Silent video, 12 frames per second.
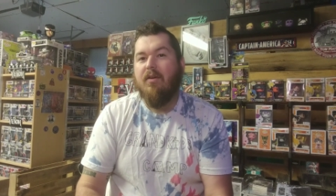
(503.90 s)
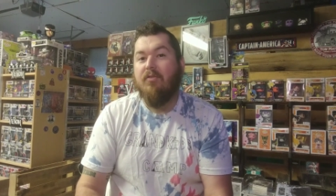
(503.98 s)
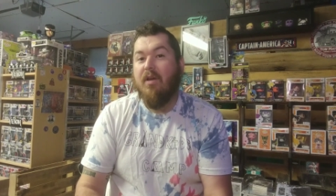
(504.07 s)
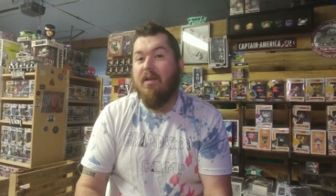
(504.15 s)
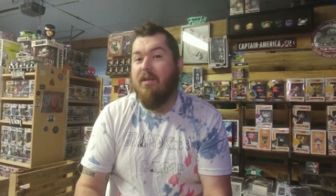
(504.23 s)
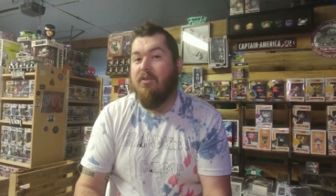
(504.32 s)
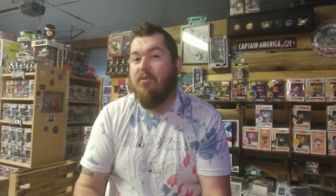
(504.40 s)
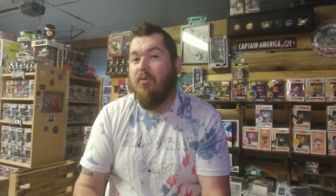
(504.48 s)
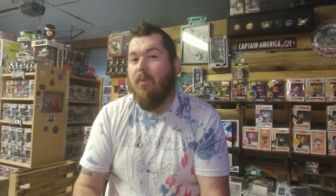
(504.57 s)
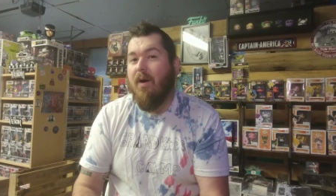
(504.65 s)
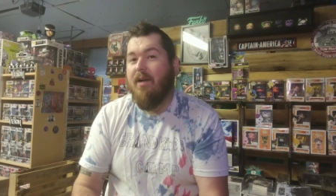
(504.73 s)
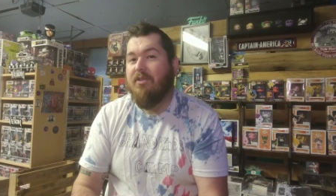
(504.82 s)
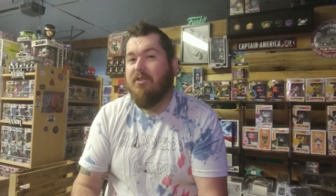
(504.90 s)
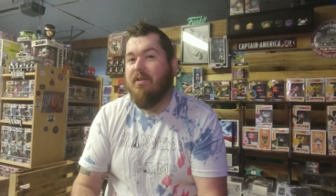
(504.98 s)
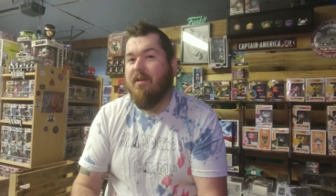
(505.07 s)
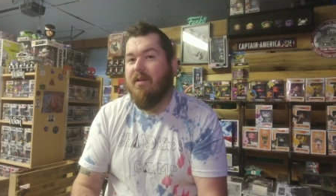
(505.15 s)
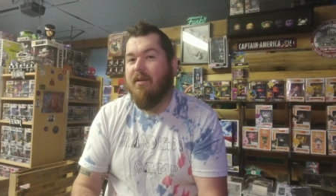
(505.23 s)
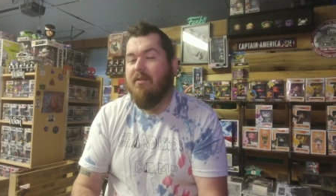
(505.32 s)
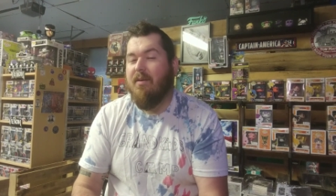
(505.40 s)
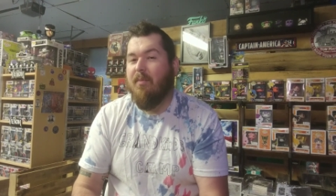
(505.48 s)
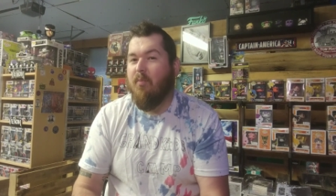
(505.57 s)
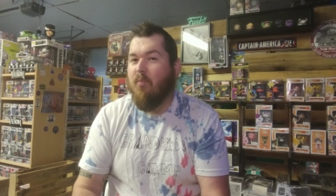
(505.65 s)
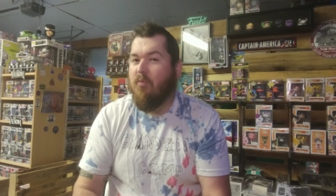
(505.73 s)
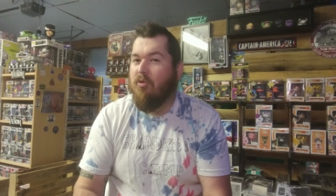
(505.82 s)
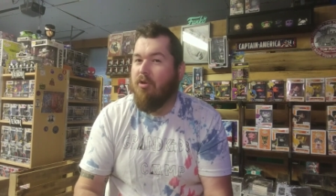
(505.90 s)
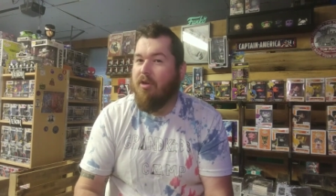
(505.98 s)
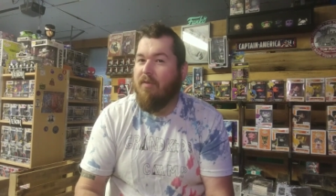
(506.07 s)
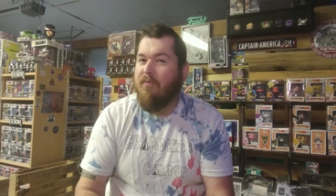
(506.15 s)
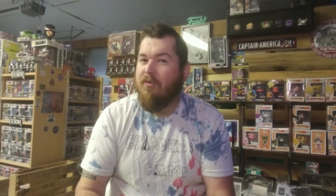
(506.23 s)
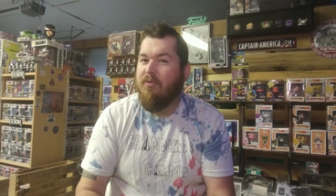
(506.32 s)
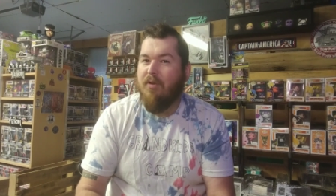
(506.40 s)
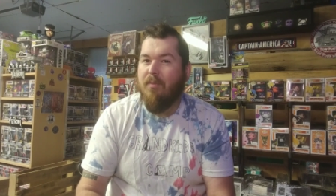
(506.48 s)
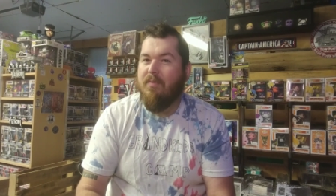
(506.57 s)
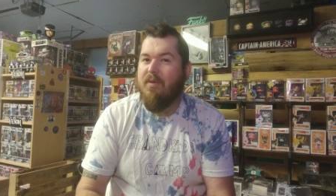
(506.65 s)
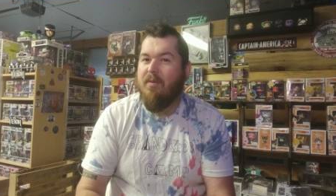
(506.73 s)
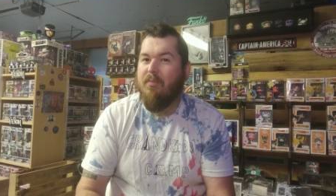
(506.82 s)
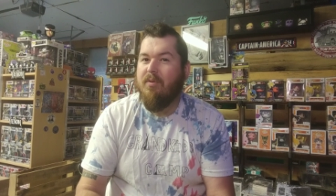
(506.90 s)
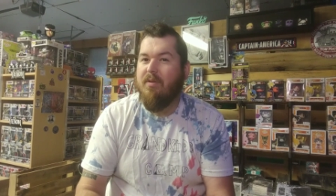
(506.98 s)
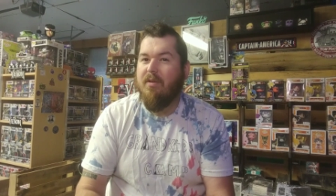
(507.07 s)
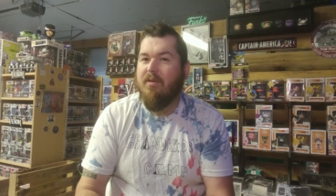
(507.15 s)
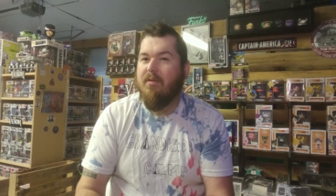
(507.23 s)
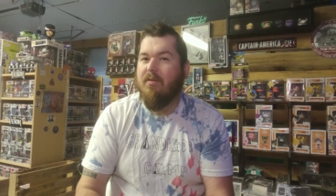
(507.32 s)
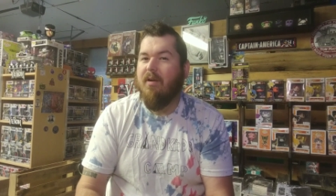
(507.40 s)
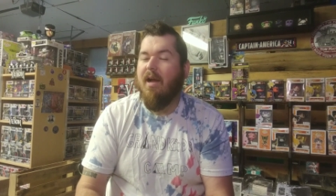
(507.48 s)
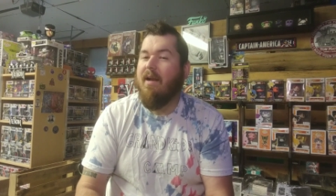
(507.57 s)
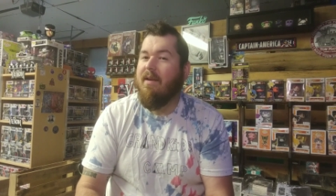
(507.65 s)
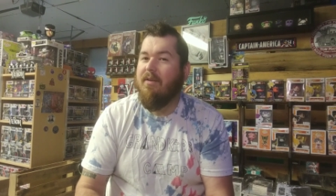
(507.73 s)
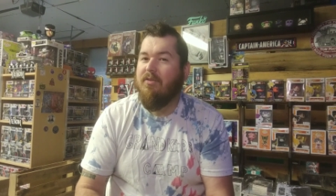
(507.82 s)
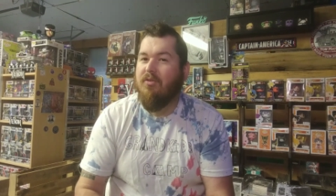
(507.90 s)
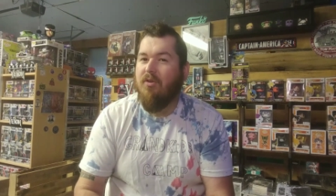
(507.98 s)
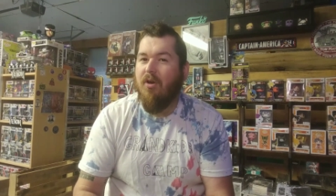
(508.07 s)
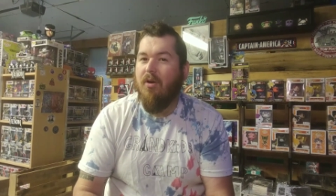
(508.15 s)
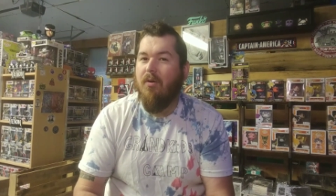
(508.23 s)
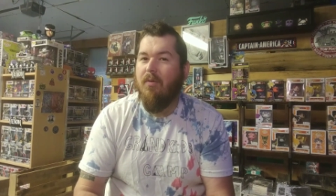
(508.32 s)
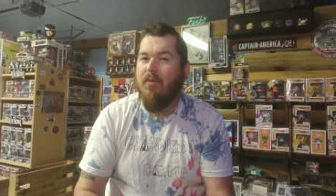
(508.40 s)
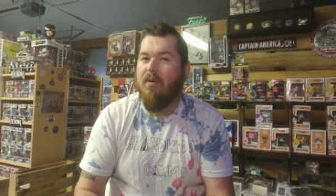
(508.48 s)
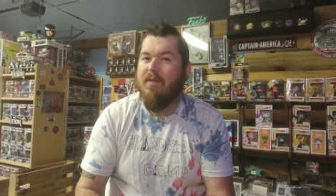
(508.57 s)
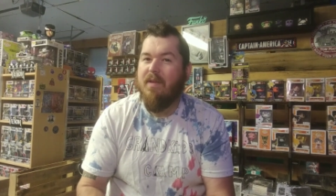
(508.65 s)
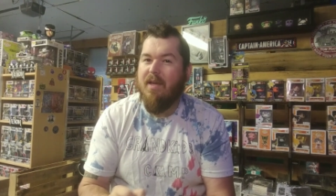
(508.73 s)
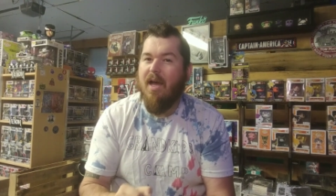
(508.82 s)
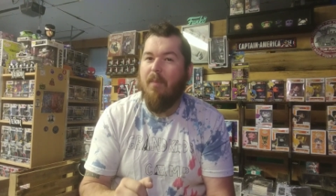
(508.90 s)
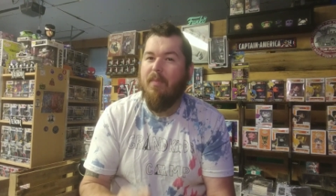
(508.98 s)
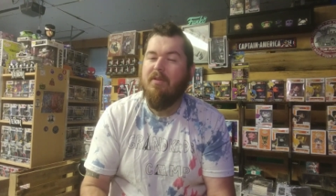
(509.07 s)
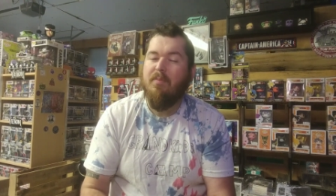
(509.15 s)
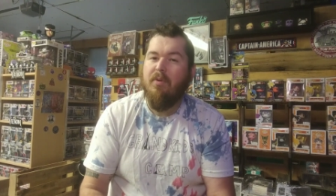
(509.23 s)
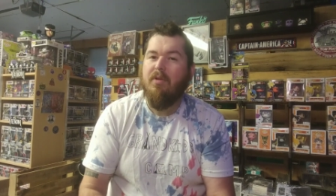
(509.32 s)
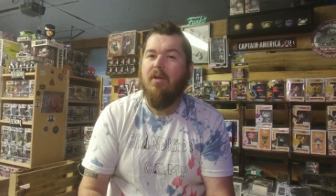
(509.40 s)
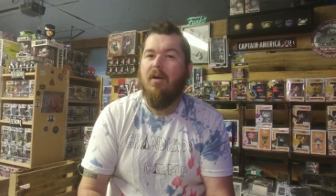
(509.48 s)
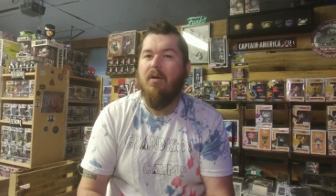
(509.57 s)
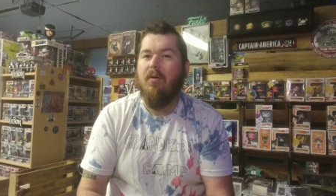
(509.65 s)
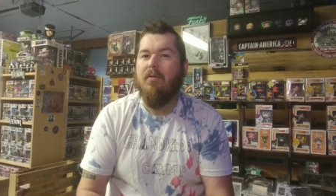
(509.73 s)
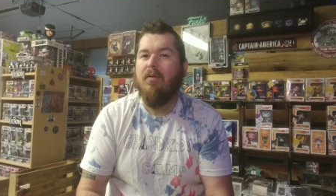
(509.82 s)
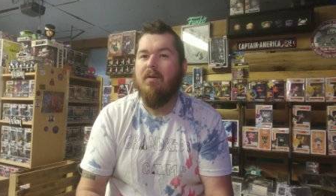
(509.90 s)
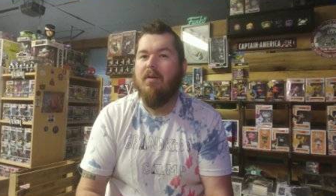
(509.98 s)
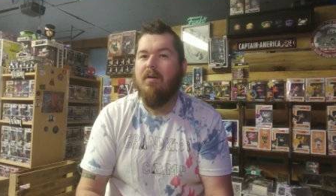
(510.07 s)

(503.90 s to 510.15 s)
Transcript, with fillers: because I need you to watch it because I'm looking for something in particular. I need to know in the comments below